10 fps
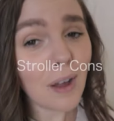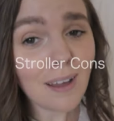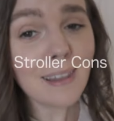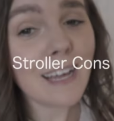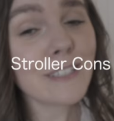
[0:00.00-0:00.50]

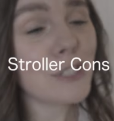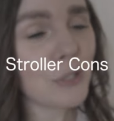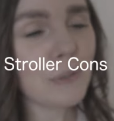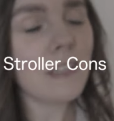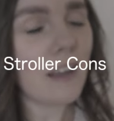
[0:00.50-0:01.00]
while I
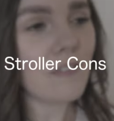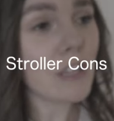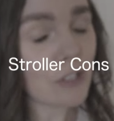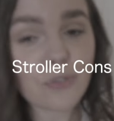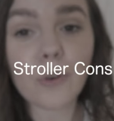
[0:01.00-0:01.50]
do love
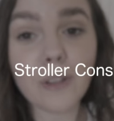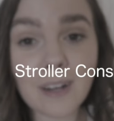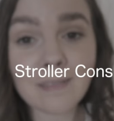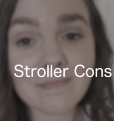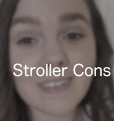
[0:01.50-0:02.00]
this
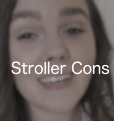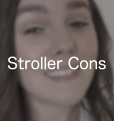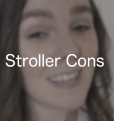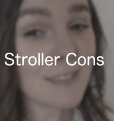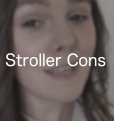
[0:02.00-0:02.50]
stroller, it
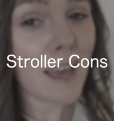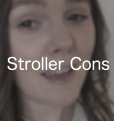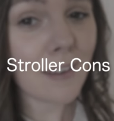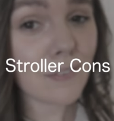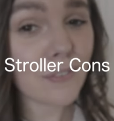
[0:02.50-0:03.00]
does
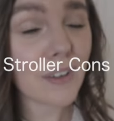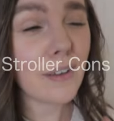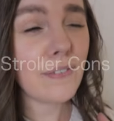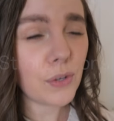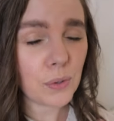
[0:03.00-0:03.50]
have
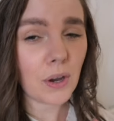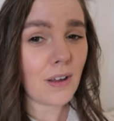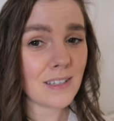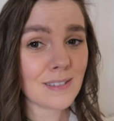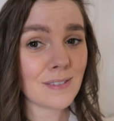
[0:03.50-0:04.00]
a few
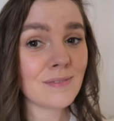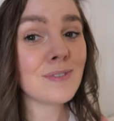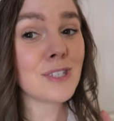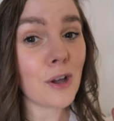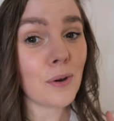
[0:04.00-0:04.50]
cons.
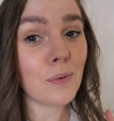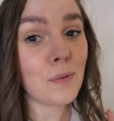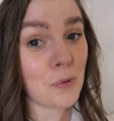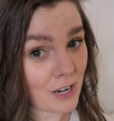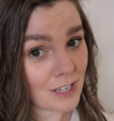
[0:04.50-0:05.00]
So
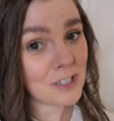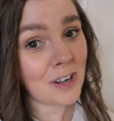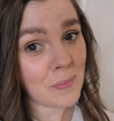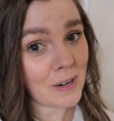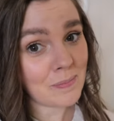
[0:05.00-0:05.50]
we're gonna
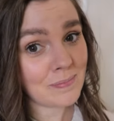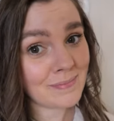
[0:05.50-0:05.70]
talk about them.